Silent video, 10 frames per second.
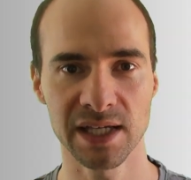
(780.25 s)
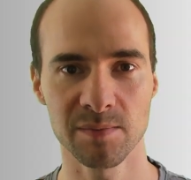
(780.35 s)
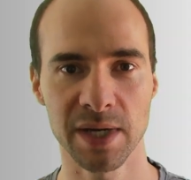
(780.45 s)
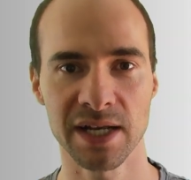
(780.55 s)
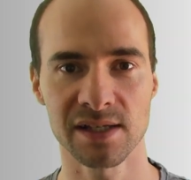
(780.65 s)

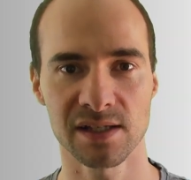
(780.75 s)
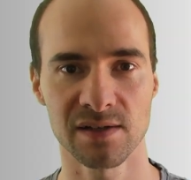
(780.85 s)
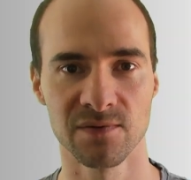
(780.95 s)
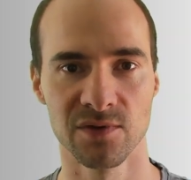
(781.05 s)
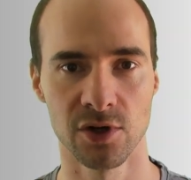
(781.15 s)
matters
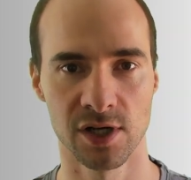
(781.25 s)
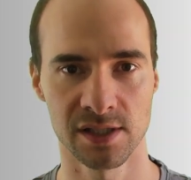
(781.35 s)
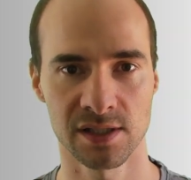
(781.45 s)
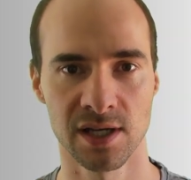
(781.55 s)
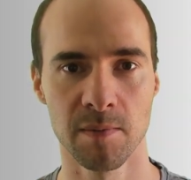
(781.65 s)
even
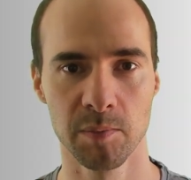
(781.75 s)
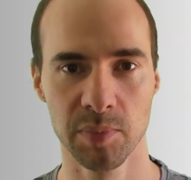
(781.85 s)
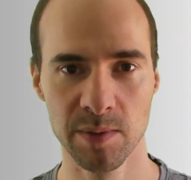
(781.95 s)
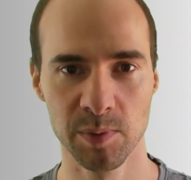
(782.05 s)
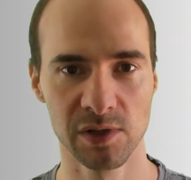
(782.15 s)
worse,
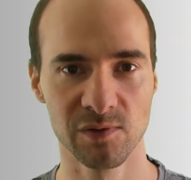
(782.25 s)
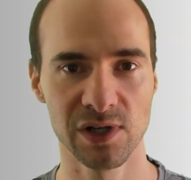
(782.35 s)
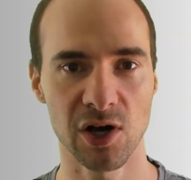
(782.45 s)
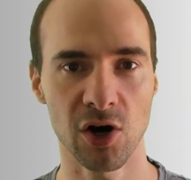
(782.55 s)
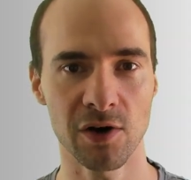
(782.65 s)
people
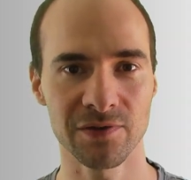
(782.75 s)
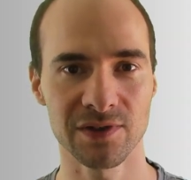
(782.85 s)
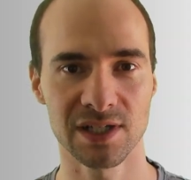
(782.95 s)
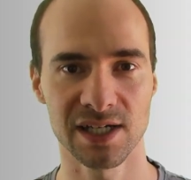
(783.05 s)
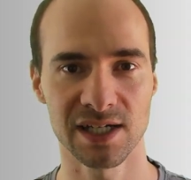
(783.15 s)
will often get